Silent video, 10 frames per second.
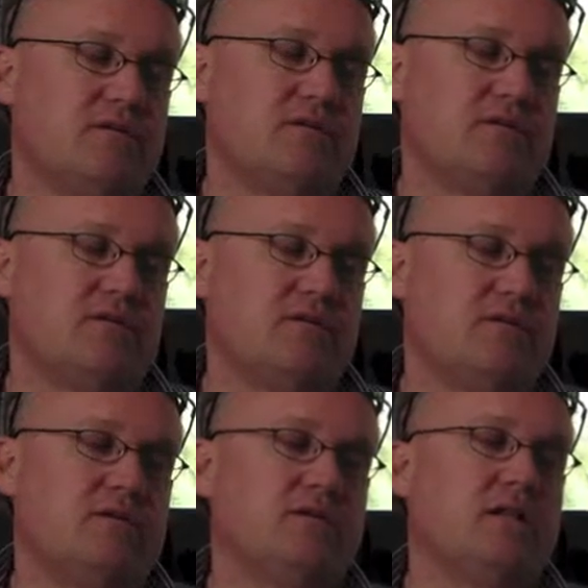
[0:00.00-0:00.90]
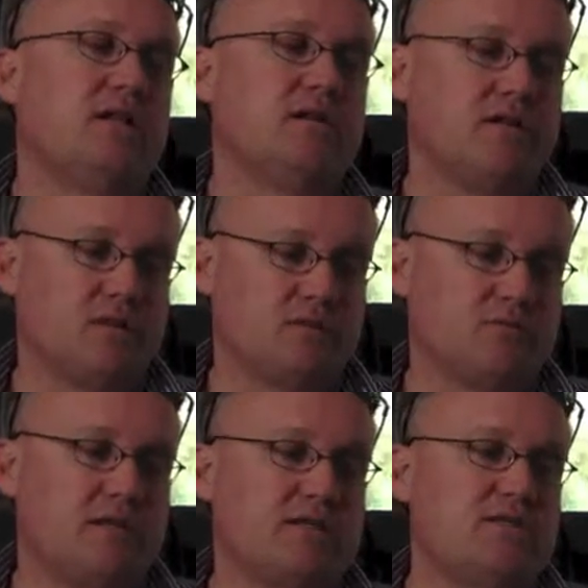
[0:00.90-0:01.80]
that clearly
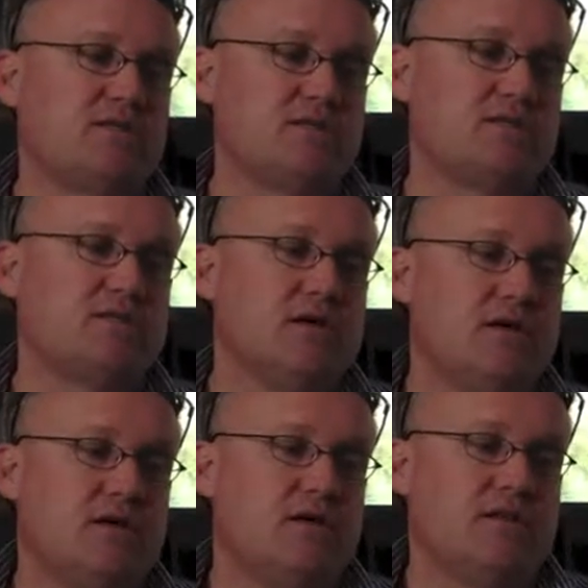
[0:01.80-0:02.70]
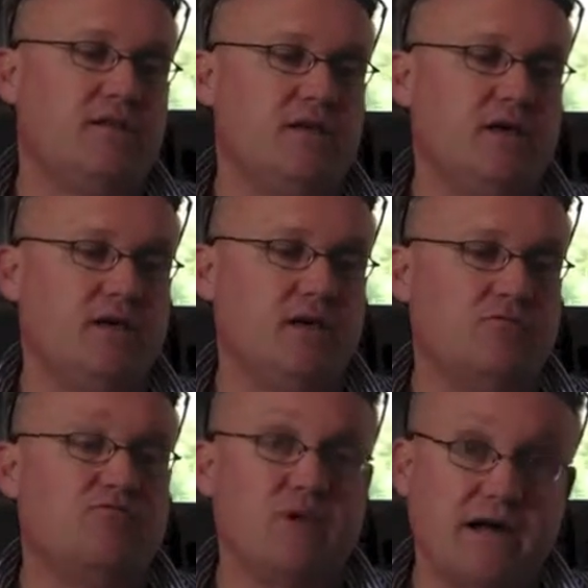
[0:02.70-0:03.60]
expresses the
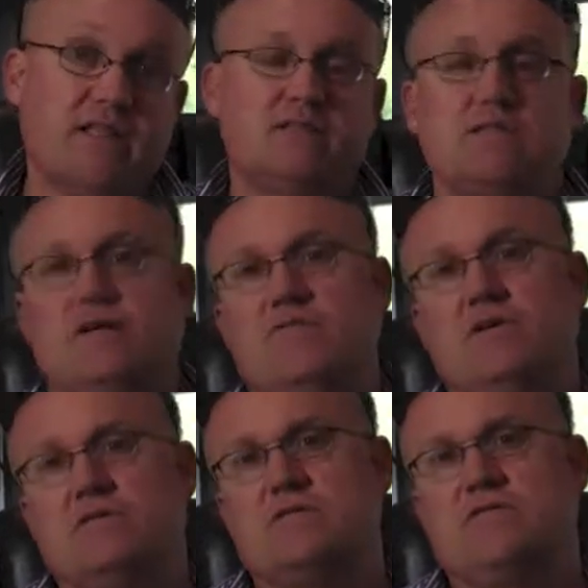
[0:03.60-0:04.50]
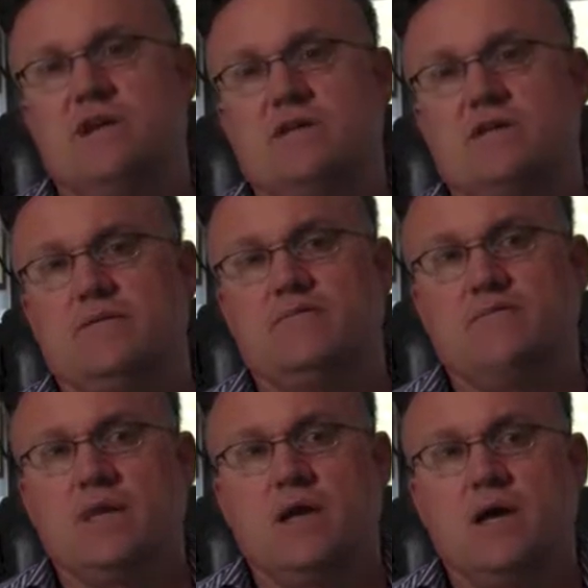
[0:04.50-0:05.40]
rights of those affected
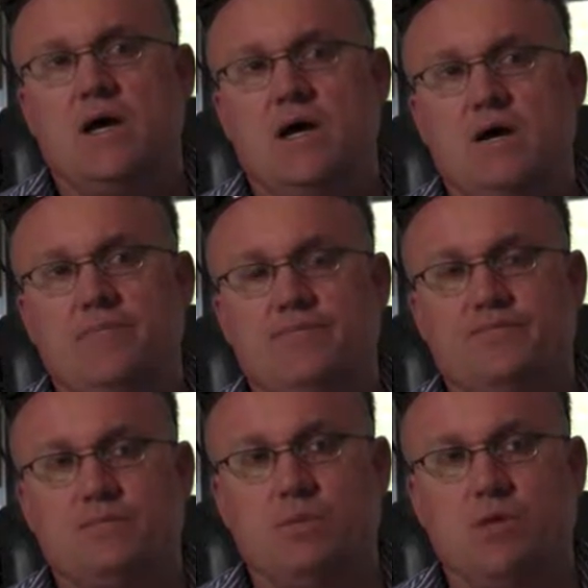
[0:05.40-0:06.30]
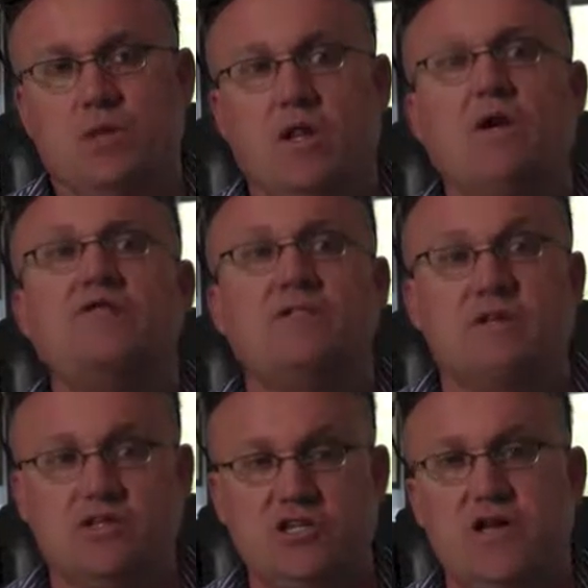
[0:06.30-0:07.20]
will hopefully
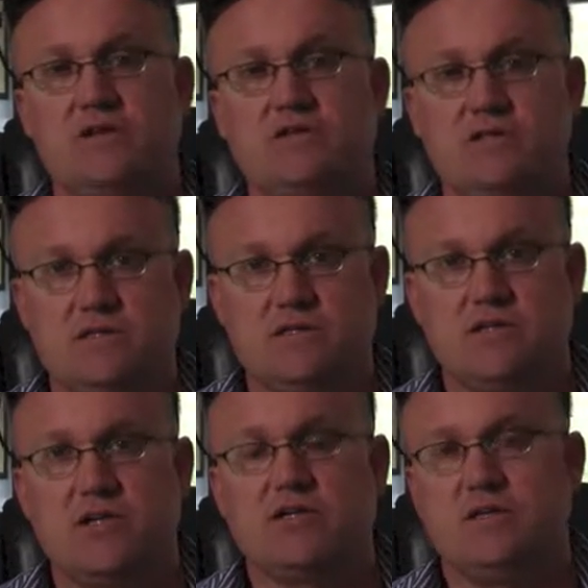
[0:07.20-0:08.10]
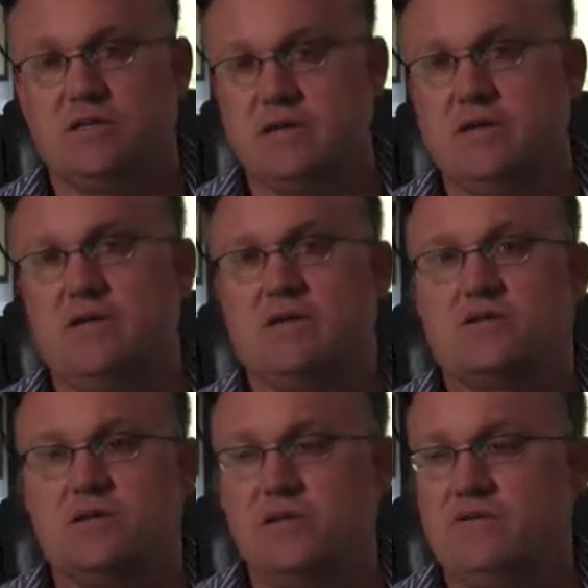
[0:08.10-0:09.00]
change the discussion at the
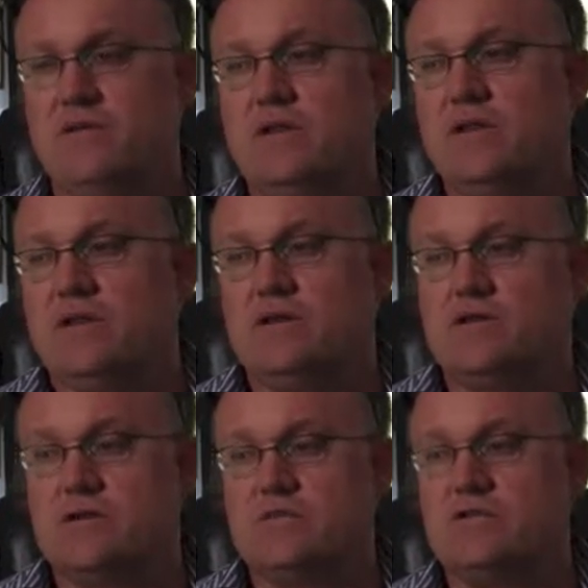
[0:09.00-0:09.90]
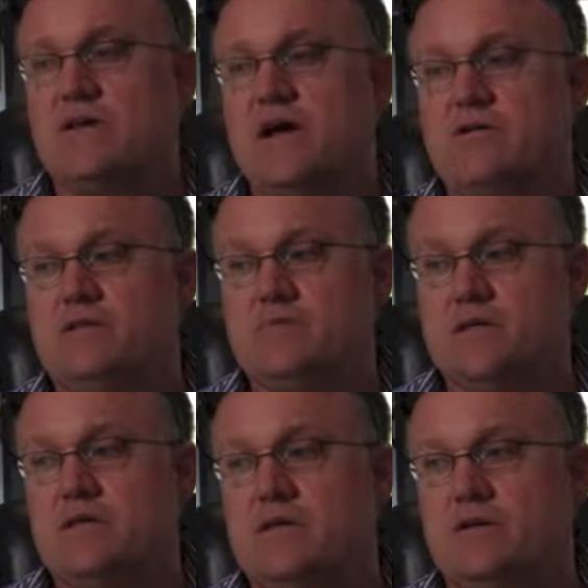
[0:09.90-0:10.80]
international level in terms of how these
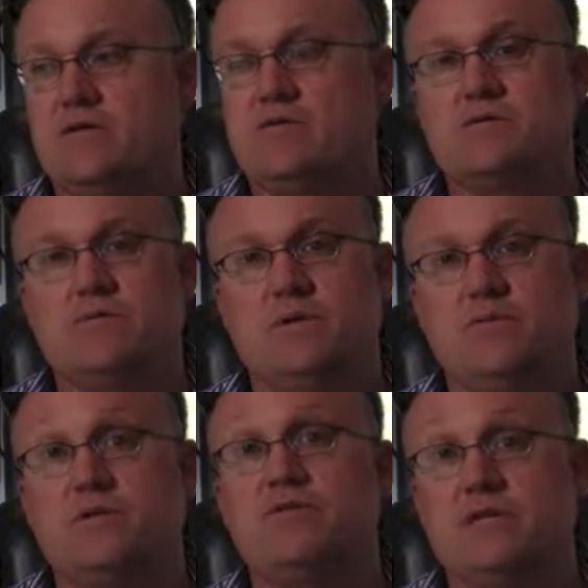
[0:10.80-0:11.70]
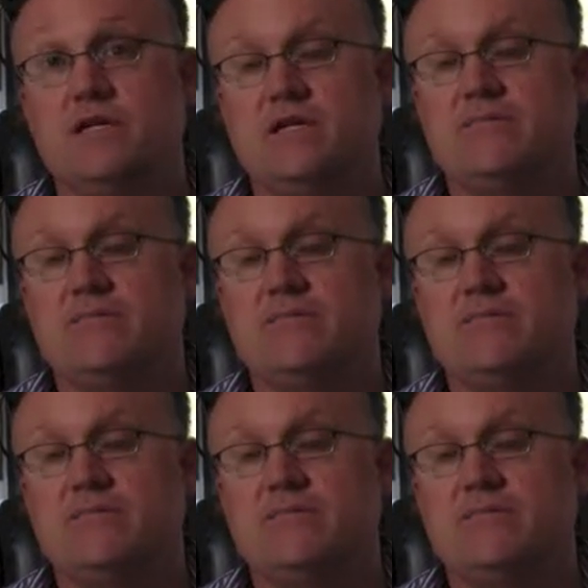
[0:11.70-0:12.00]
particular groups of people are treated.